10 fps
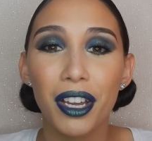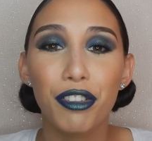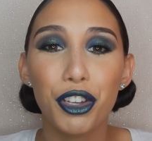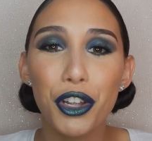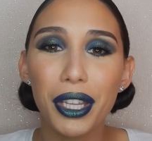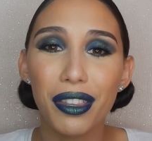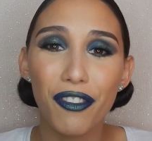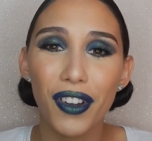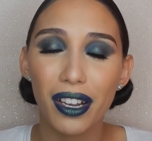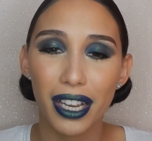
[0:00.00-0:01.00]
So this is
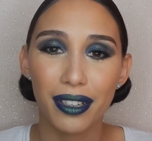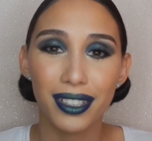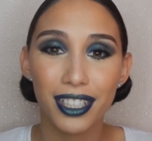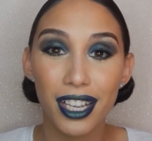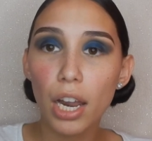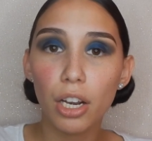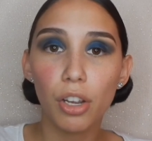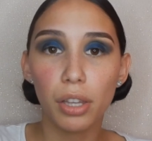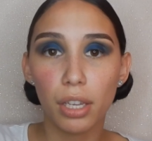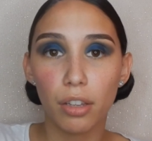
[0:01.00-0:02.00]
okay. God, it
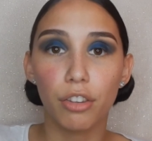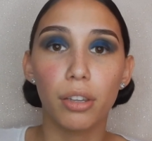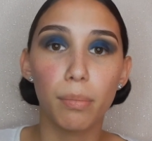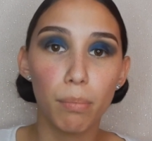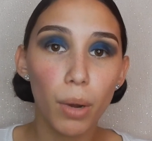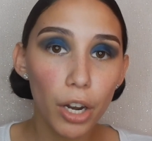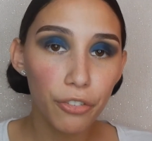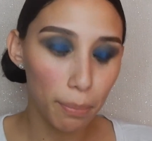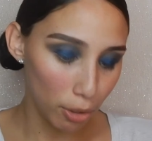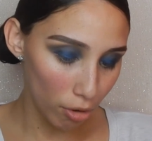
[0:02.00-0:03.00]
looks like a
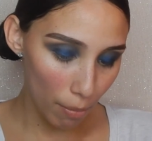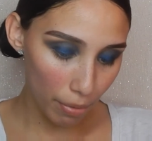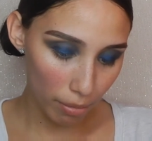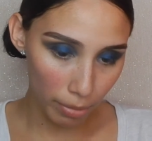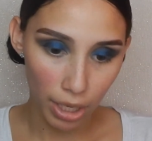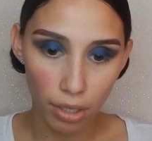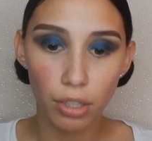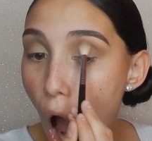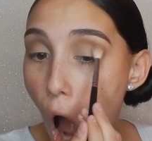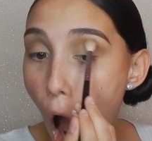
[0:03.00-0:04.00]
Smurf blew up on me.
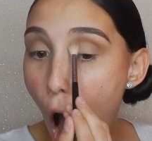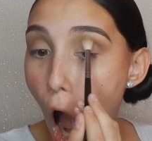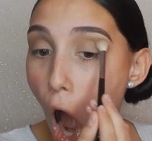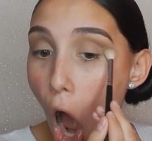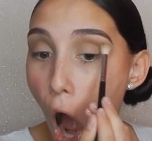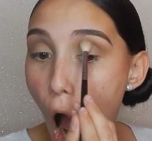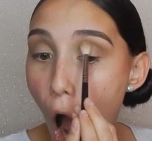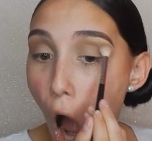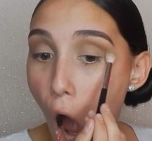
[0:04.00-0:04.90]
Oh.